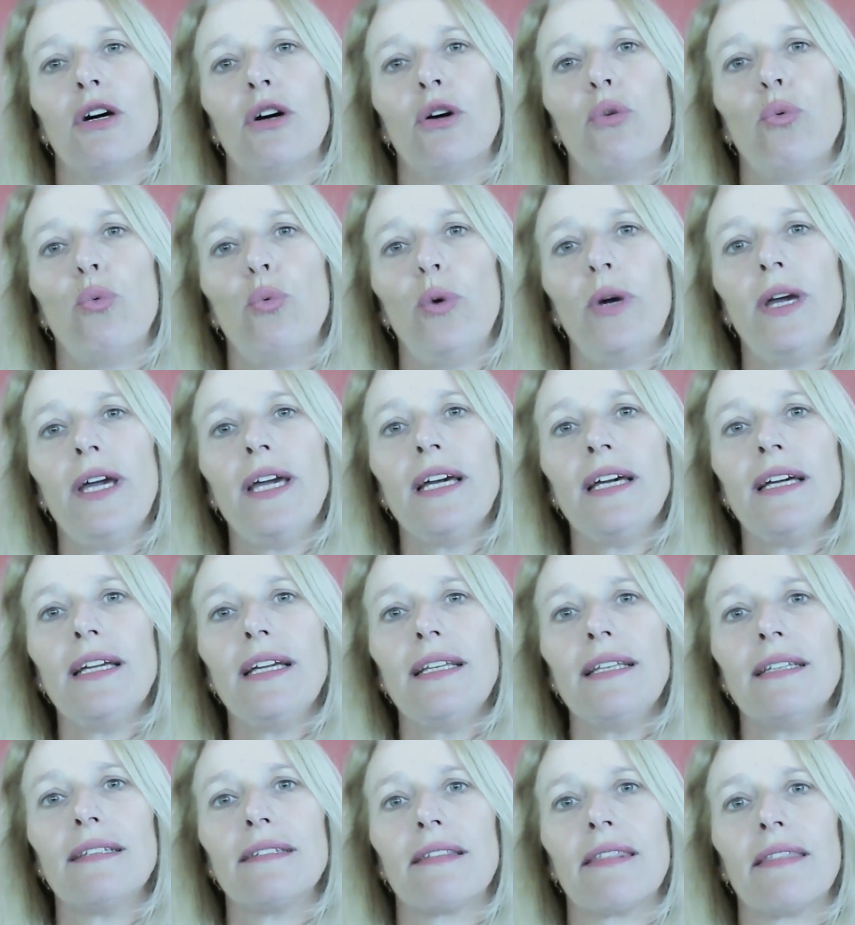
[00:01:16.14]
We
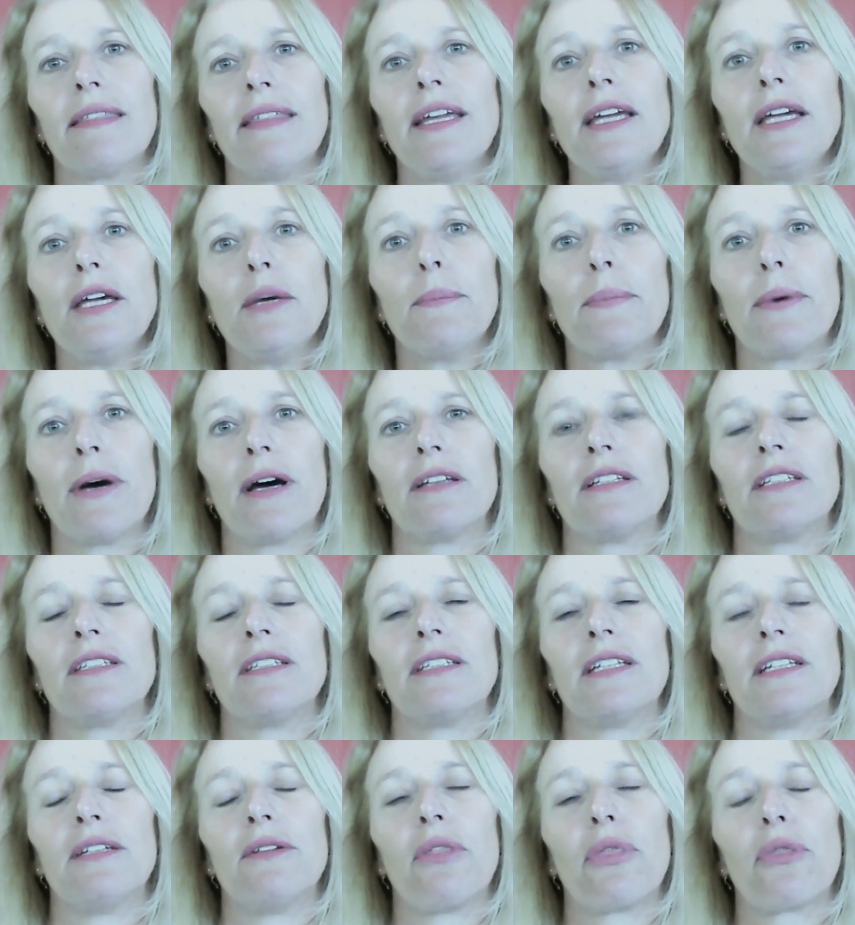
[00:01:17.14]
can think about
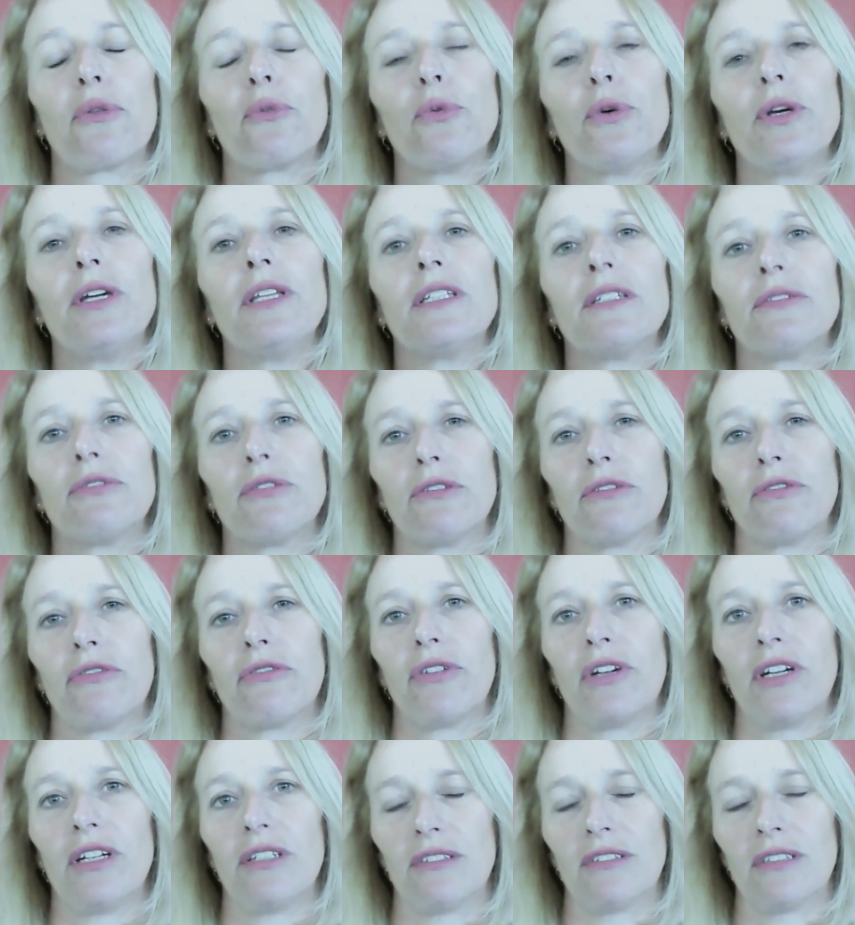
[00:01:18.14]
it in three different
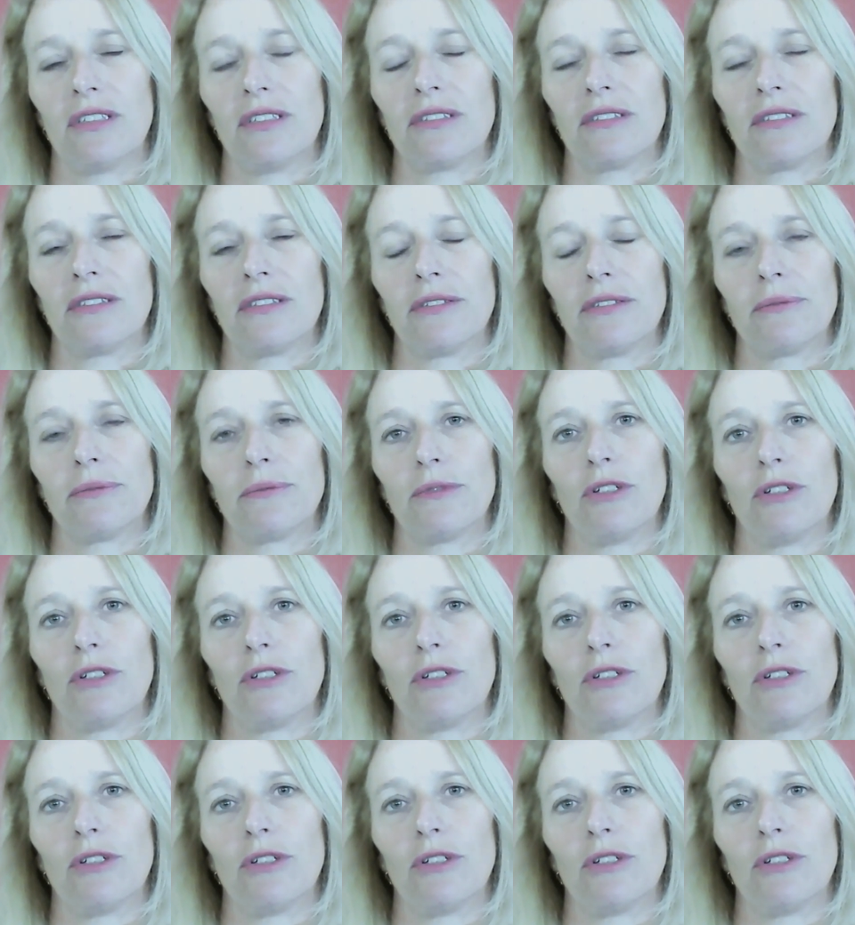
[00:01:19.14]
phases.